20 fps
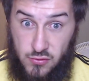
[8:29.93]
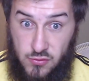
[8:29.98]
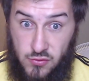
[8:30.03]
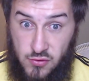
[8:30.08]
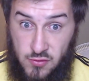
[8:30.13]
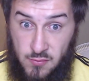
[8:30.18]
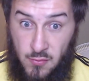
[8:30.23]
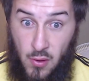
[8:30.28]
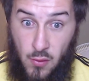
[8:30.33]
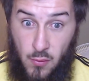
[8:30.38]

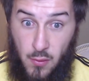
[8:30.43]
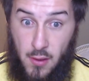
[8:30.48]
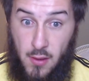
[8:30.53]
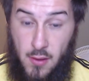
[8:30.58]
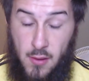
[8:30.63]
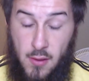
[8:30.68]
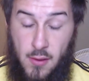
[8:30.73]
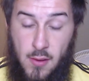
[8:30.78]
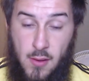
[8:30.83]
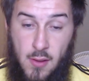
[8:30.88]
Samoa,
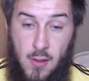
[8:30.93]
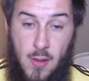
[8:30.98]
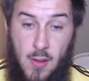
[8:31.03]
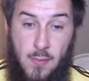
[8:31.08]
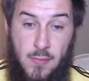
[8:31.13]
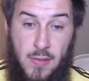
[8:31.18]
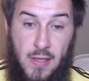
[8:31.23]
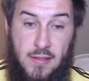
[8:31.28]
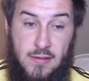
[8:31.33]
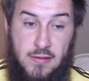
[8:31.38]

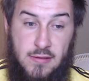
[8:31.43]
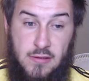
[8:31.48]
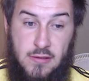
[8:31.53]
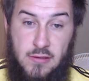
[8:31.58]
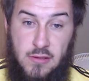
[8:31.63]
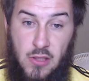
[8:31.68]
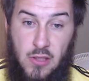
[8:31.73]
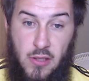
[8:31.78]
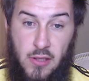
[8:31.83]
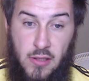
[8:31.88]
places
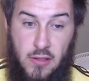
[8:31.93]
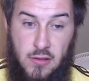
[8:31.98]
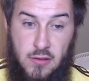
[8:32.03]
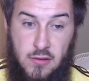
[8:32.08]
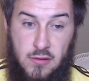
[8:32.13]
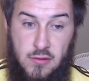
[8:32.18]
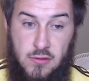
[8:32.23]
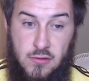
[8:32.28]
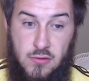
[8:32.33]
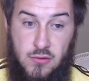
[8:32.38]
like
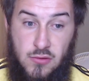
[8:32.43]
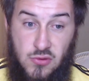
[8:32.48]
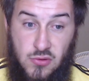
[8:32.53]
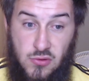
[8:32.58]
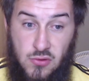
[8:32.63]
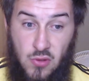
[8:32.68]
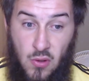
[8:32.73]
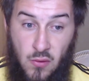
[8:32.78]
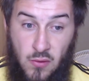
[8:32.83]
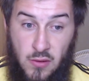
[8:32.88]

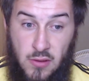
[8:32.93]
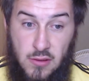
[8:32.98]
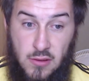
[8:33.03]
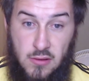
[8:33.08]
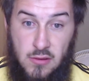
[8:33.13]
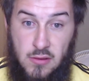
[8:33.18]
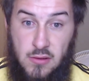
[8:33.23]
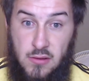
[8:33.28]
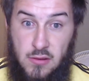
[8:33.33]
Tonga,